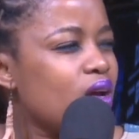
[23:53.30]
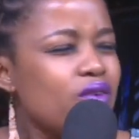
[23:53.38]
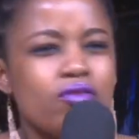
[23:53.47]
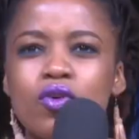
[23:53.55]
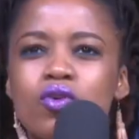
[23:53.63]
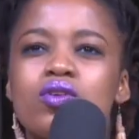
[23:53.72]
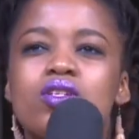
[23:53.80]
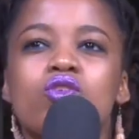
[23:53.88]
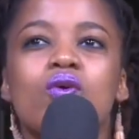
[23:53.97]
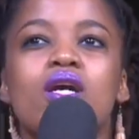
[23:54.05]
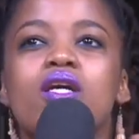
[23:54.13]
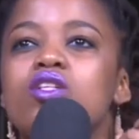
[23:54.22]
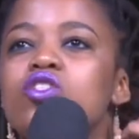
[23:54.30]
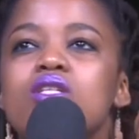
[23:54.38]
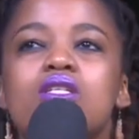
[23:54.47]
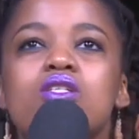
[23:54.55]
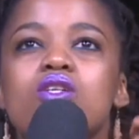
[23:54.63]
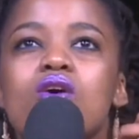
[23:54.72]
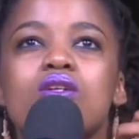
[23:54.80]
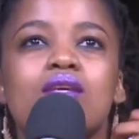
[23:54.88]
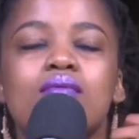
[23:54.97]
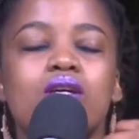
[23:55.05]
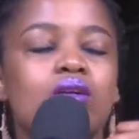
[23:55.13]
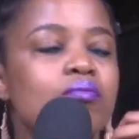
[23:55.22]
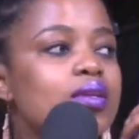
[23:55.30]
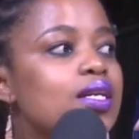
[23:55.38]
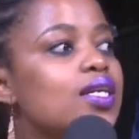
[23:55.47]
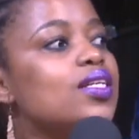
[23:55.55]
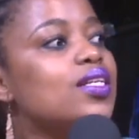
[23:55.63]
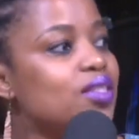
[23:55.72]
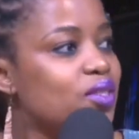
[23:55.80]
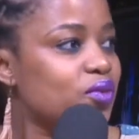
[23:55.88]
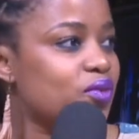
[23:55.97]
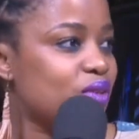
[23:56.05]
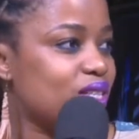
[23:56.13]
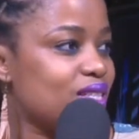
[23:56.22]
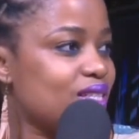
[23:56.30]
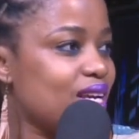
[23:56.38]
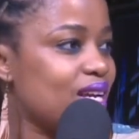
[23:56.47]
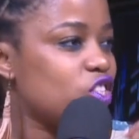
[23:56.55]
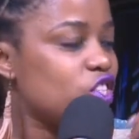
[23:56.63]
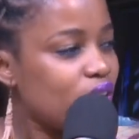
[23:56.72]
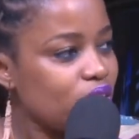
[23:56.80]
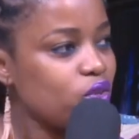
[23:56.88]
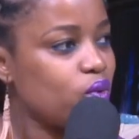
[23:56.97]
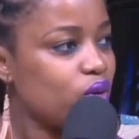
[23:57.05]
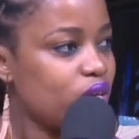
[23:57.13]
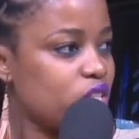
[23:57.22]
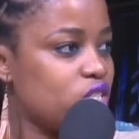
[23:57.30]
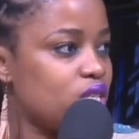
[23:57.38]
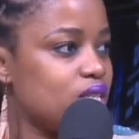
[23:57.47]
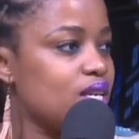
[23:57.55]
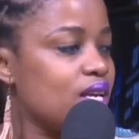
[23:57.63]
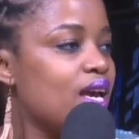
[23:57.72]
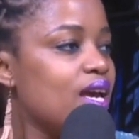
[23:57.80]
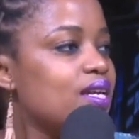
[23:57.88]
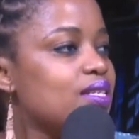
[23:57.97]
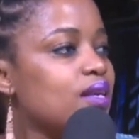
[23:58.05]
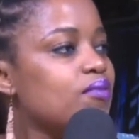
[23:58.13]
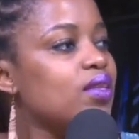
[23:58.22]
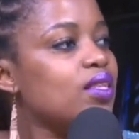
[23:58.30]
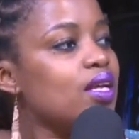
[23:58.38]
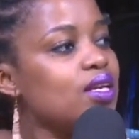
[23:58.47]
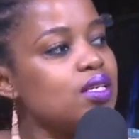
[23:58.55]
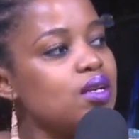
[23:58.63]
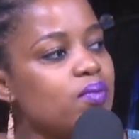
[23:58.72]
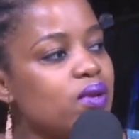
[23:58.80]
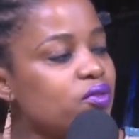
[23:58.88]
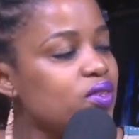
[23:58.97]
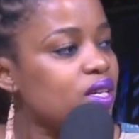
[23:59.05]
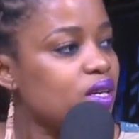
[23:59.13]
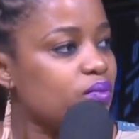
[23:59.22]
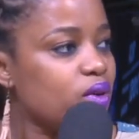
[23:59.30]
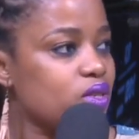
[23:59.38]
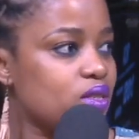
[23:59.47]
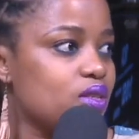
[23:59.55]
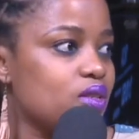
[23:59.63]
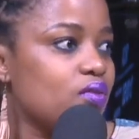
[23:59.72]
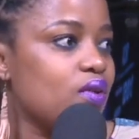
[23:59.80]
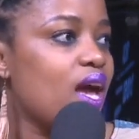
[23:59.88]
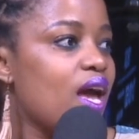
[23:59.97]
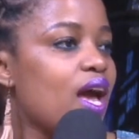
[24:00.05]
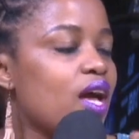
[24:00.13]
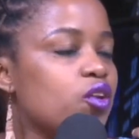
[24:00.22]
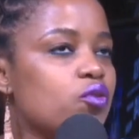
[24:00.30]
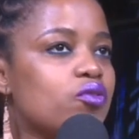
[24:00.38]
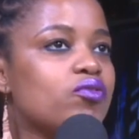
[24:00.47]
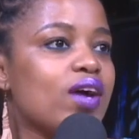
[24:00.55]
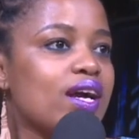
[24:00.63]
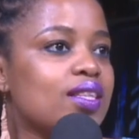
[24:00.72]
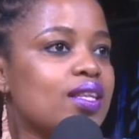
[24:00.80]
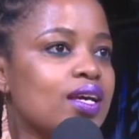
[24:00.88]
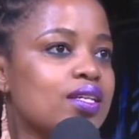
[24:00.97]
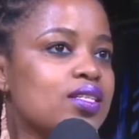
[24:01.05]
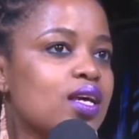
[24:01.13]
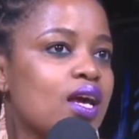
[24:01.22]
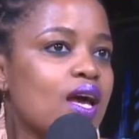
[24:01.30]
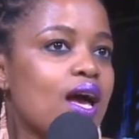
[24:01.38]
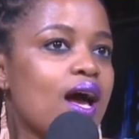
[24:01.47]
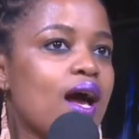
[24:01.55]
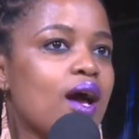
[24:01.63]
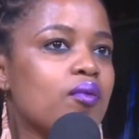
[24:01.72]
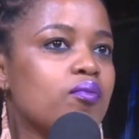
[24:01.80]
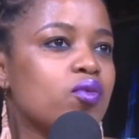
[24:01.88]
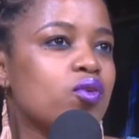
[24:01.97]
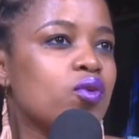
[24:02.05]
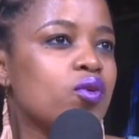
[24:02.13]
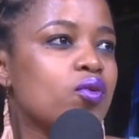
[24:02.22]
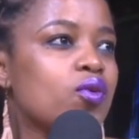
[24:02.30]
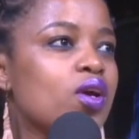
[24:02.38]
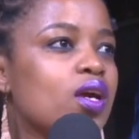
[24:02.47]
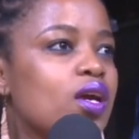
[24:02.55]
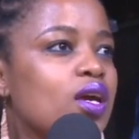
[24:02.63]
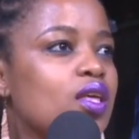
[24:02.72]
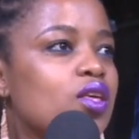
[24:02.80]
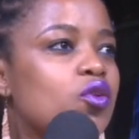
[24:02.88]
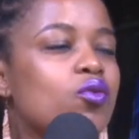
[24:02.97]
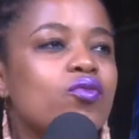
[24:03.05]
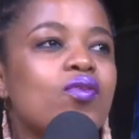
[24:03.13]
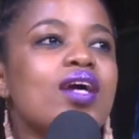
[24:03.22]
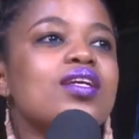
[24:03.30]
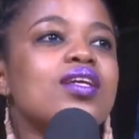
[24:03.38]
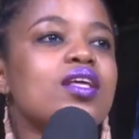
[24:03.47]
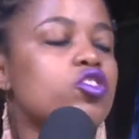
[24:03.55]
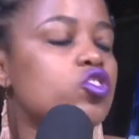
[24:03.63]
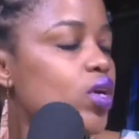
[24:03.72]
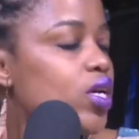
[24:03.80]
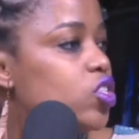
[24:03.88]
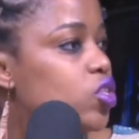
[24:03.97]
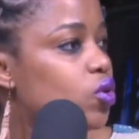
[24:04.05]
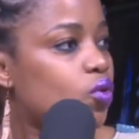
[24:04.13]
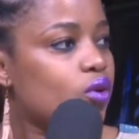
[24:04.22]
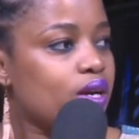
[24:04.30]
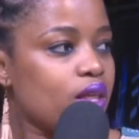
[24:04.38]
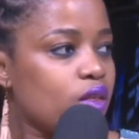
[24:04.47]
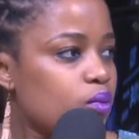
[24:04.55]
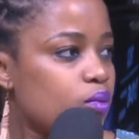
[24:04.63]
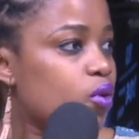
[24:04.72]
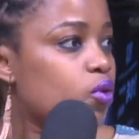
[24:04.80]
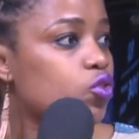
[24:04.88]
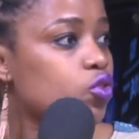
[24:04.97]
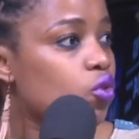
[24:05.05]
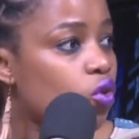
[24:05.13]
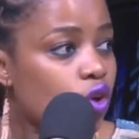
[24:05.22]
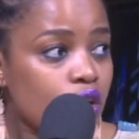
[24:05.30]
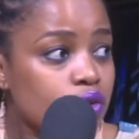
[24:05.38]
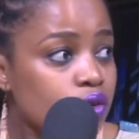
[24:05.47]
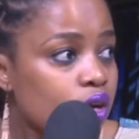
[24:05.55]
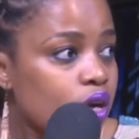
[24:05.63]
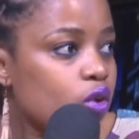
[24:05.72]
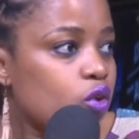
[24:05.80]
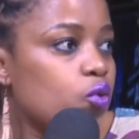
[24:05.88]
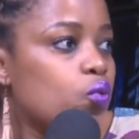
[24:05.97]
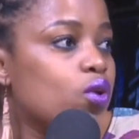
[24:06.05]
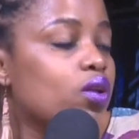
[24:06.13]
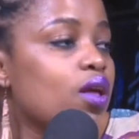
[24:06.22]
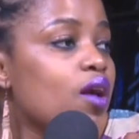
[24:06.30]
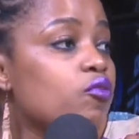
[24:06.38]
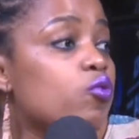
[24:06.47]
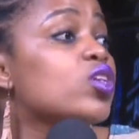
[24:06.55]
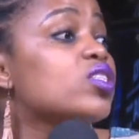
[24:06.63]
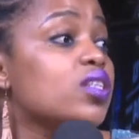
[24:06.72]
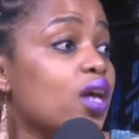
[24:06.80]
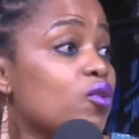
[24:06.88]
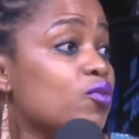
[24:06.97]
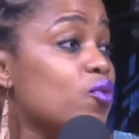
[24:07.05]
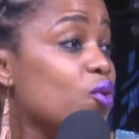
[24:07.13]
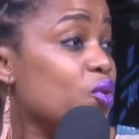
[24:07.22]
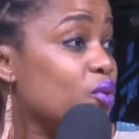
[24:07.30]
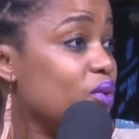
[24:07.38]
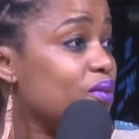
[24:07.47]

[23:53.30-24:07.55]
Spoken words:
focus your energies on something completely different and channel your energies in something that is uplifting and positive, and you'll find that you know, you'll find another strategy or another approach, or God will have worked it out for you.